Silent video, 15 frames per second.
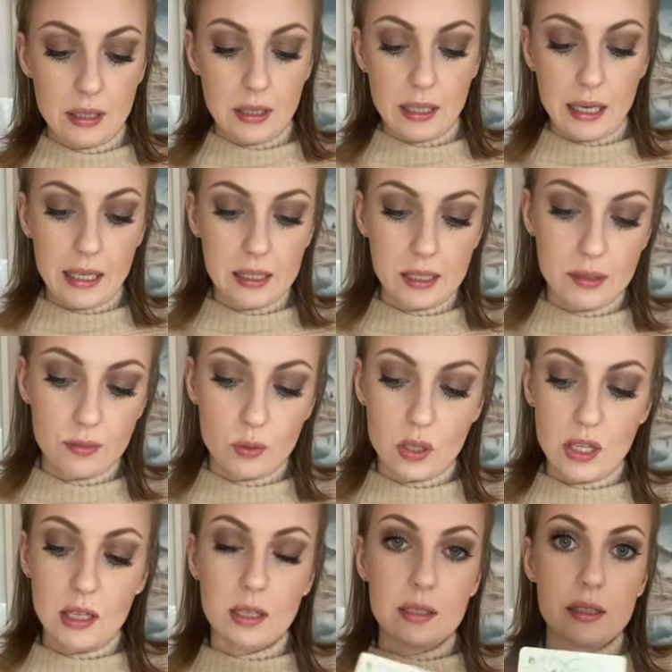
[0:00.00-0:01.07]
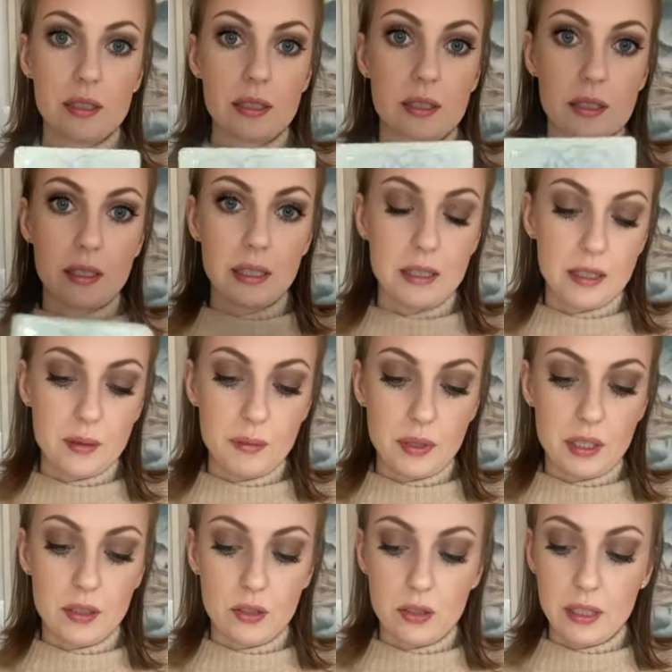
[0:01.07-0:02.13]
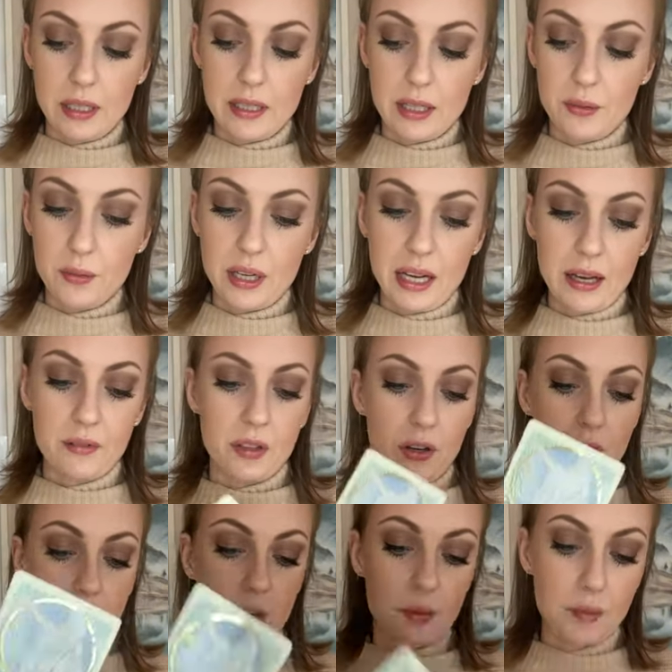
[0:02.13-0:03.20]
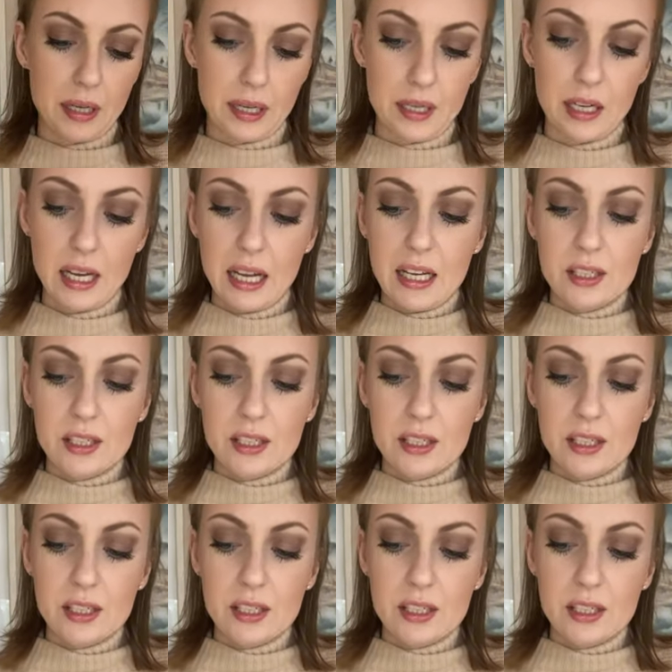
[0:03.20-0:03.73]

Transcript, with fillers: the Ace of Wands in the middle, and then we have the Hermit.